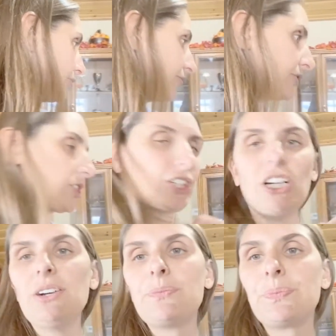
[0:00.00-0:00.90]
for
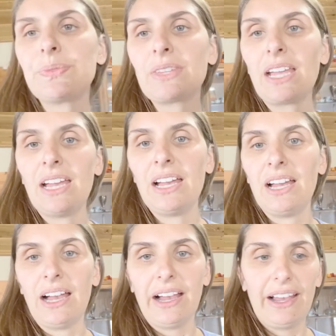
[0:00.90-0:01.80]
sure.
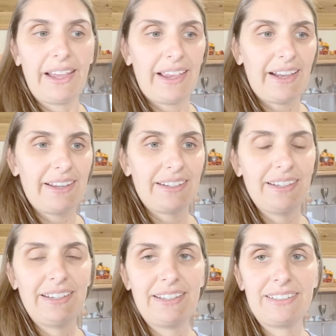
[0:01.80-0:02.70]
And
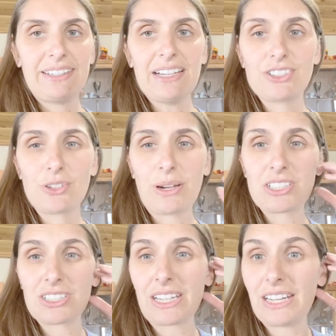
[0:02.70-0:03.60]
yeah, so I
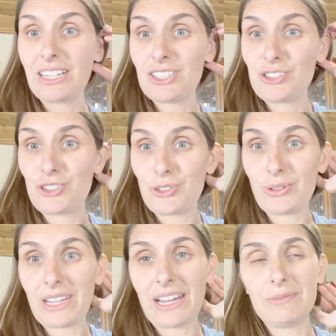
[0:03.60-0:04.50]
just kind of do
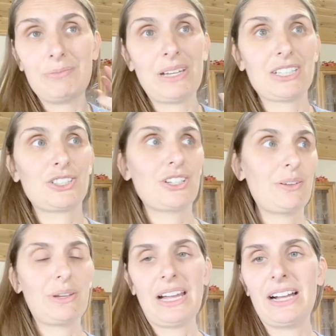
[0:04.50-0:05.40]
that, make sure
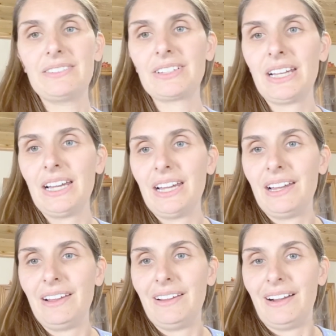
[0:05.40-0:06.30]
that we have
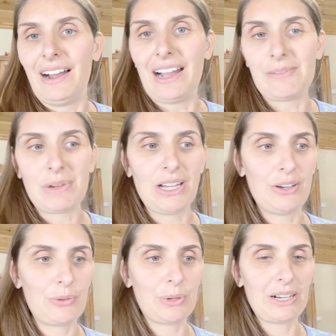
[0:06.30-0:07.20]

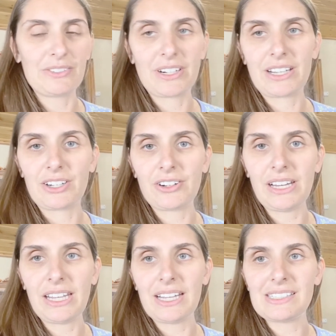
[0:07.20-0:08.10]
whatever
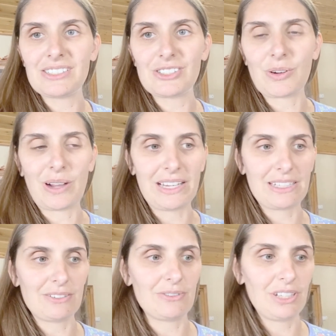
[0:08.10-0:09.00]
ingredients. So I
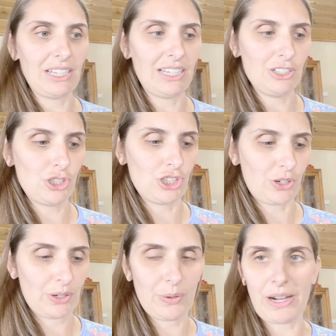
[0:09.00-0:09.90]
didn't really show
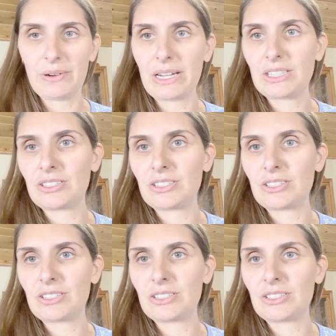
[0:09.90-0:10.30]
you how I,